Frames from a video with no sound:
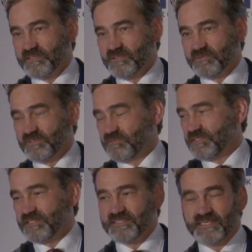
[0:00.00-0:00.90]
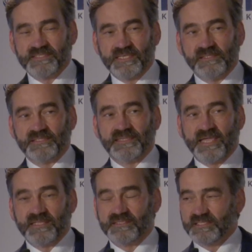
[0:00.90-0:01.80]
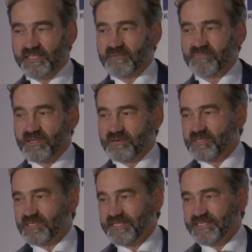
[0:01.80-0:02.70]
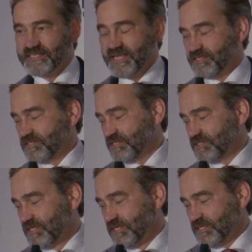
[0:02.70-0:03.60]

Nunavut is a settled land claim area in Canada,